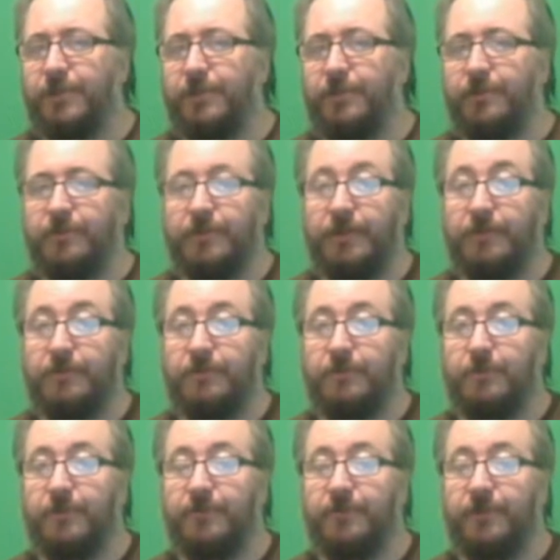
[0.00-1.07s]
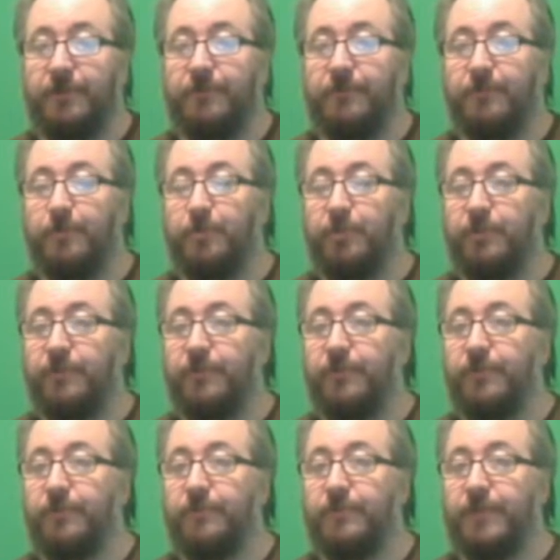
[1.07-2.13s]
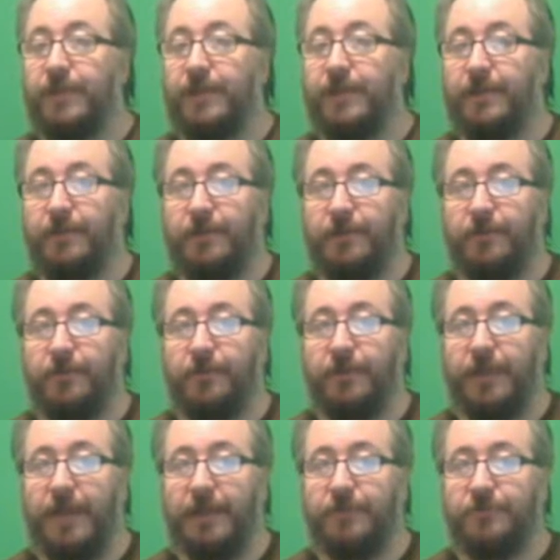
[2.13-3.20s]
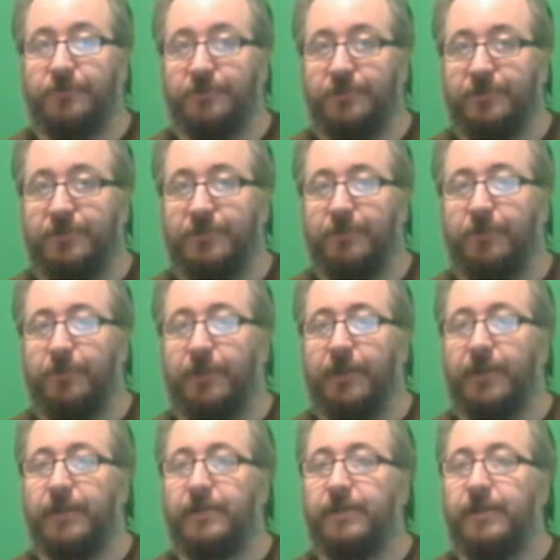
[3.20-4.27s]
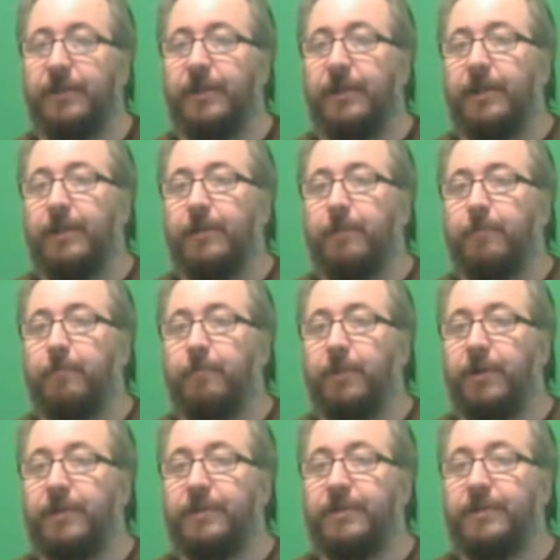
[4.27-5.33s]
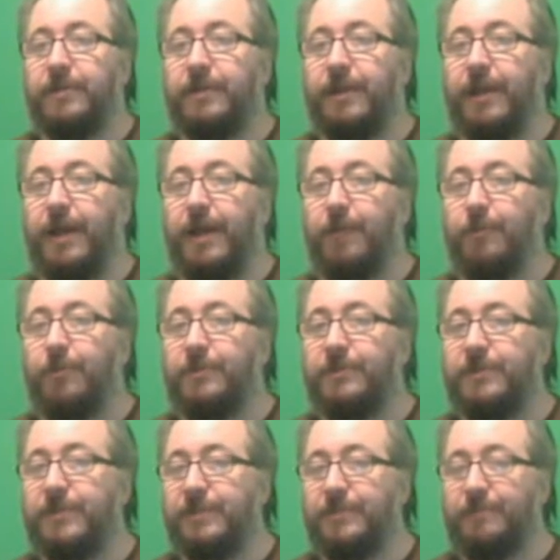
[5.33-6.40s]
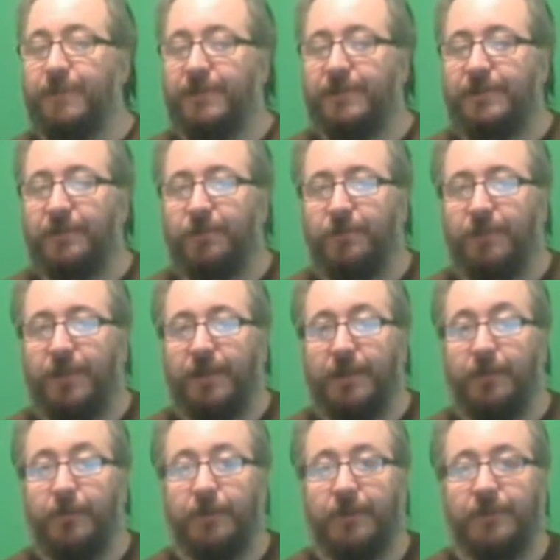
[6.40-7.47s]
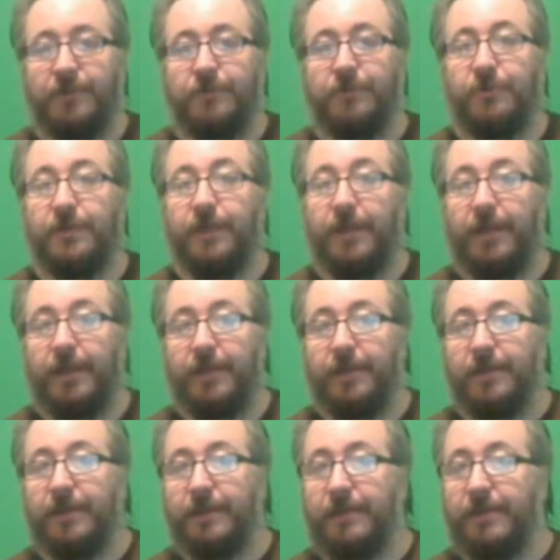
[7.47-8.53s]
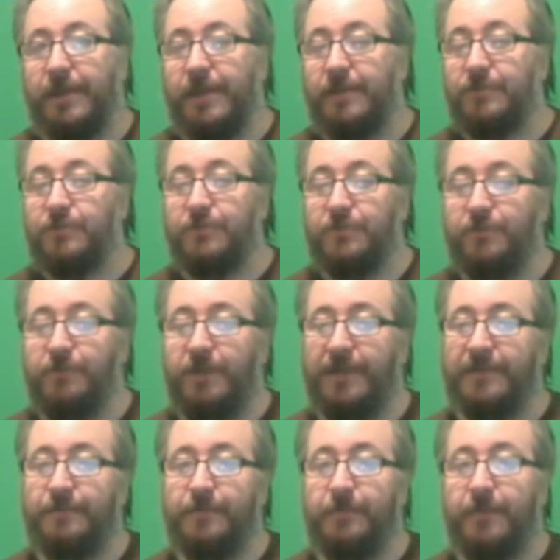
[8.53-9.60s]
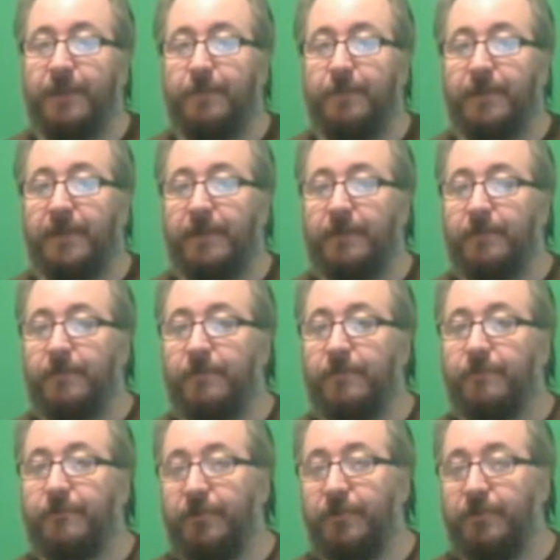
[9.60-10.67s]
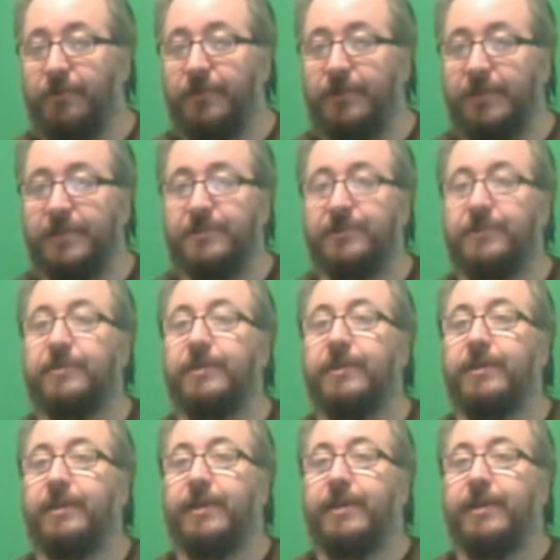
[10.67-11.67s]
It looked like it was going to be funny from the previews, and I liked all the actresses that were in it. But I wasn't expecting a whole lot going into it, and it actually surprised me by being fairly decent.